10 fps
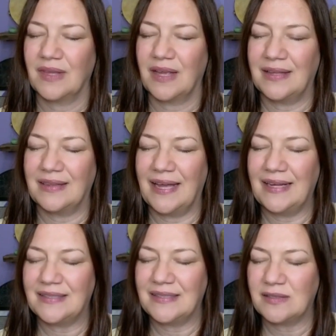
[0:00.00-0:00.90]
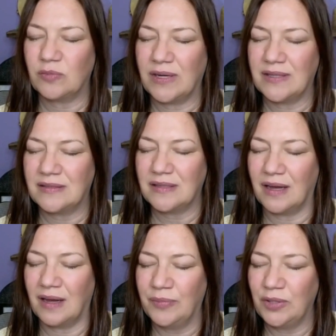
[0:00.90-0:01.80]
Atlantis was
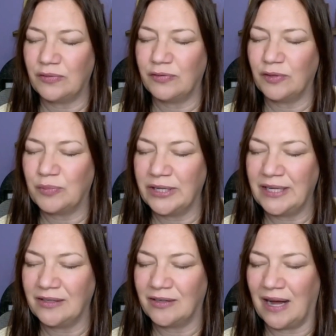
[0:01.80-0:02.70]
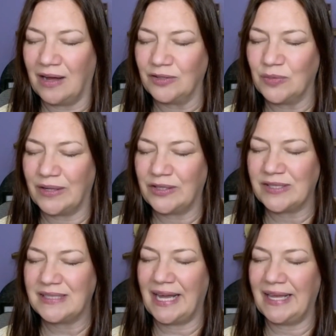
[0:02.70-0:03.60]
a beautiful breeding ground to
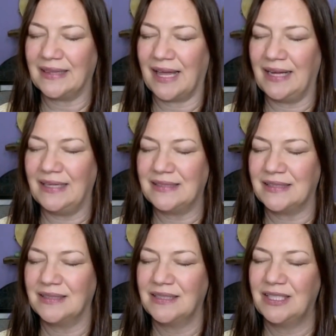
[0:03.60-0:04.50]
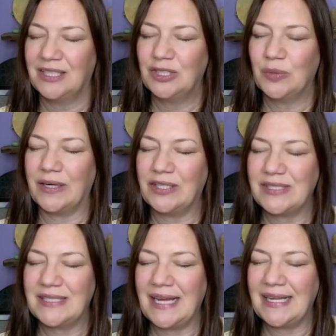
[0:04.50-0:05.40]
understand light, to
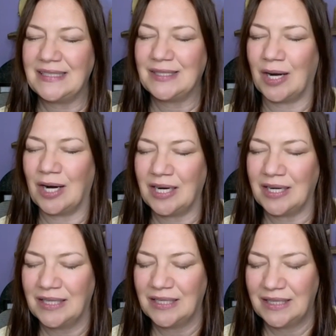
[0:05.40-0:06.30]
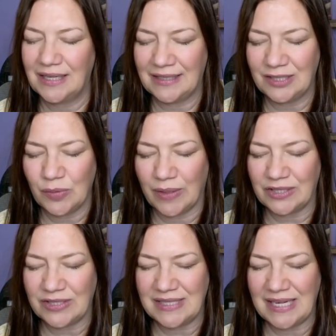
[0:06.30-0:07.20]
understand dark, and to
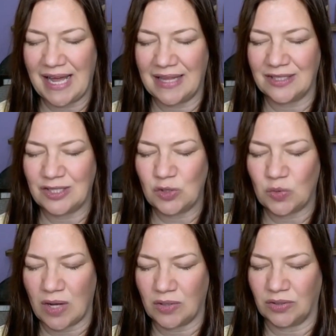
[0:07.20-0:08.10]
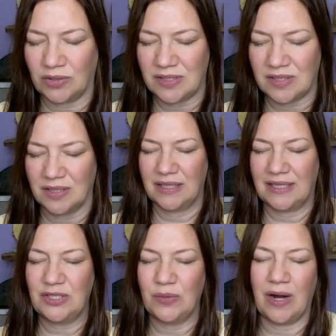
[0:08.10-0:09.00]
understand the struggles that
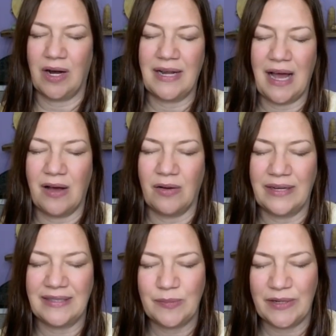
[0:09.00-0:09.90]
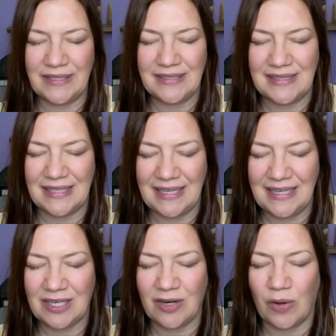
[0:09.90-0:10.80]
you are now experiencing
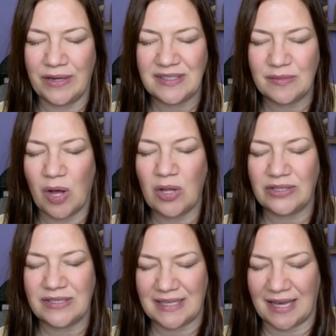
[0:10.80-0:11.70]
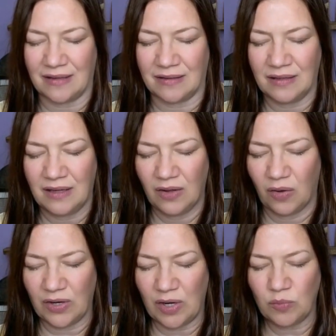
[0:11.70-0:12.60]
here on a smaller scale, on
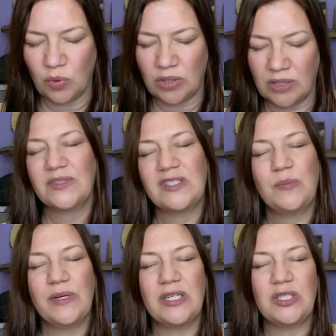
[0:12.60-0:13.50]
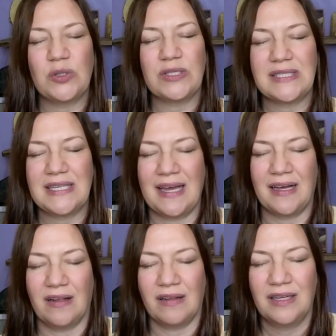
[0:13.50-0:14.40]
a more spiritual
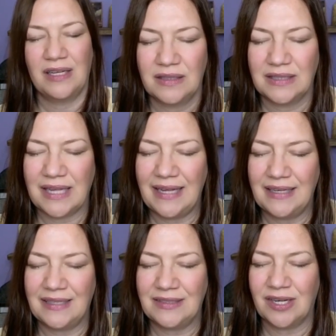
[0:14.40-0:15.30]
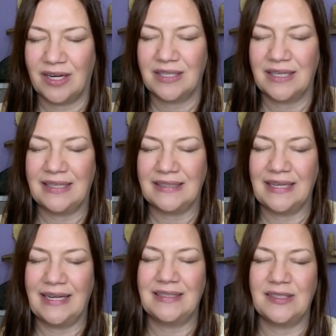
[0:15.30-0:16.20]
scale. The light and dark in
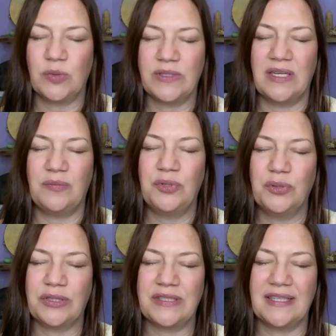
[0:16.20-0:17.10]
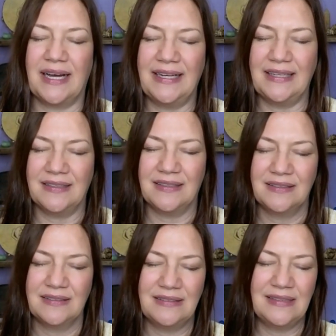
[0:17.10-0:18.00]
Atlantis was in pure sight.
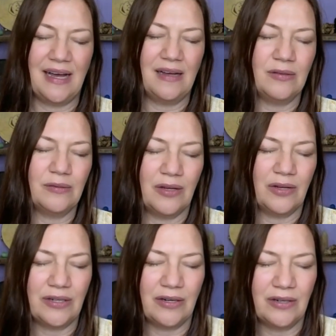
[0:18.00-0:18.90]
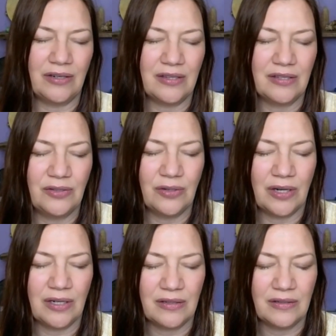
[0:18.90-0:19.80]
Now on Earth,
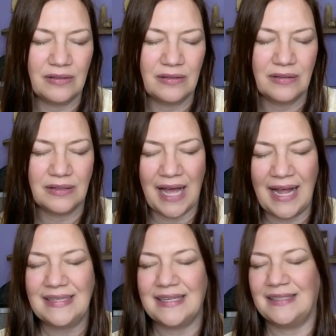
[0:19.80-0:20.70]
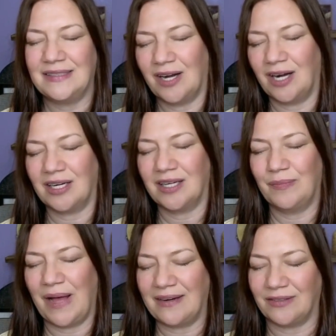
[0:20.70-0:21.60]
your light and dark
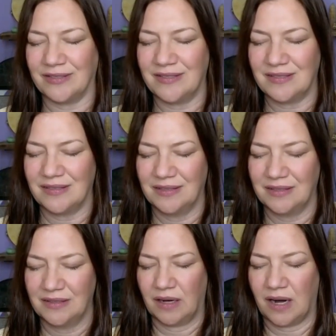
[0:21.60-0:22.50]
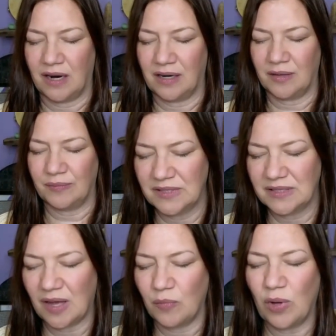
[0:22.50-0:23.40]
battles are
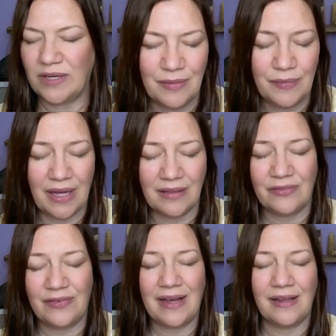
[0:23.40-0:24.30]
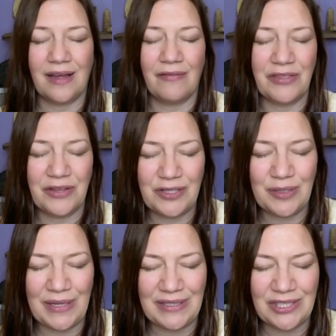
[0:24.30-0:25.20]
somewhat beyond the veil of the third
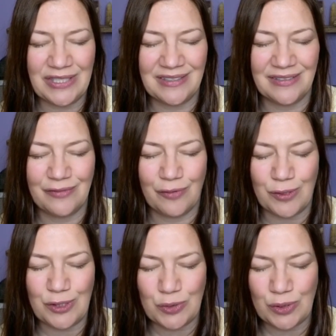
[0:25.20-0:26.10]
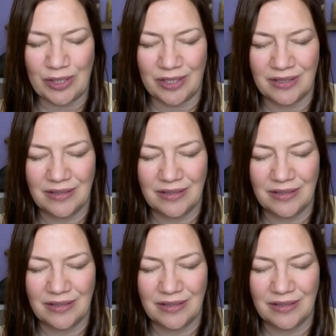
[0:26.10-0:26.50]
dimension for sure.